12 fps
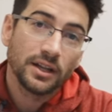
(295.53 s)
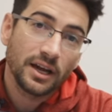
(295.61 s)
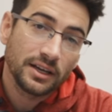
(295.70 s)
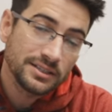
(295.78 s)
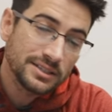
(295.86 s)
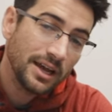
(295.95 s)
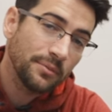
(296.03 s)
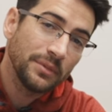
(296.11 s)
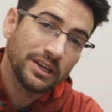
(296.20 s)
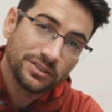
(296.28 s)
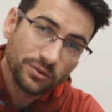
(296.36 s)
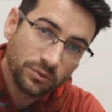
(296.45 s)

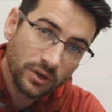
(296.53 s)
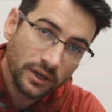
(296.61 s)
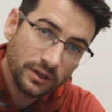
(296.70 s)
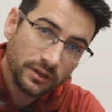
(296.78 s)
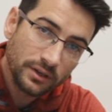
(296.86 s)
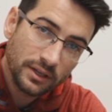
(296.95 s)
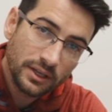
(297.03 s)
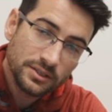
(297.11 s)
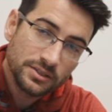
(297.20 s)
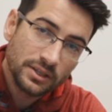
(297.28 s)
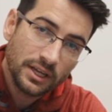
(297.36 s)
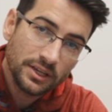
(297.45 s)
Lacazette makes a run
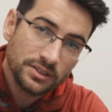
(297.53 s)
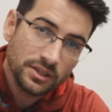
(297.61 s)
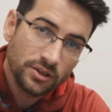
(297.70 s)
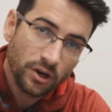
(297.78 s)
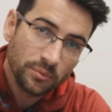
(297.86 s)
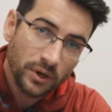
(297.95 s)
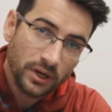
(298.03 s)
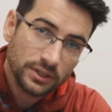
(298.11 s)
into the 18-yard